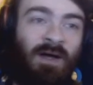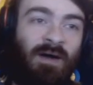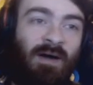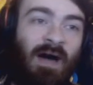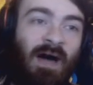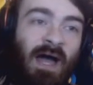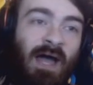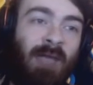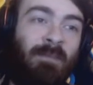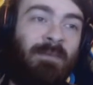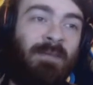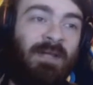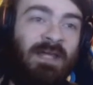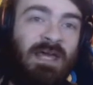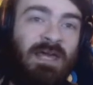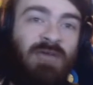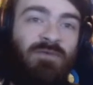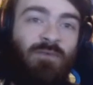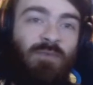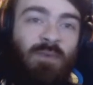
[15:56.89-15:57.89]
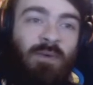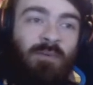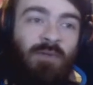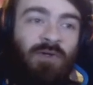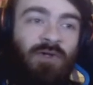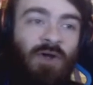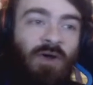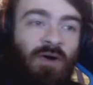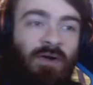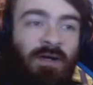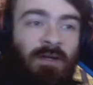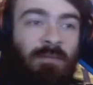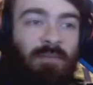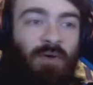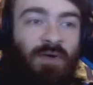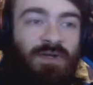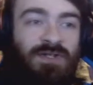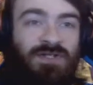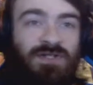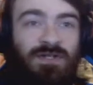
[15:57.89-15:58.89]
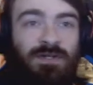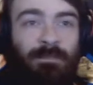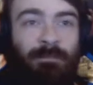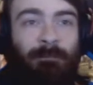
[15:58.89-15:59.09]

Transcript: I believe we will not get poisoned.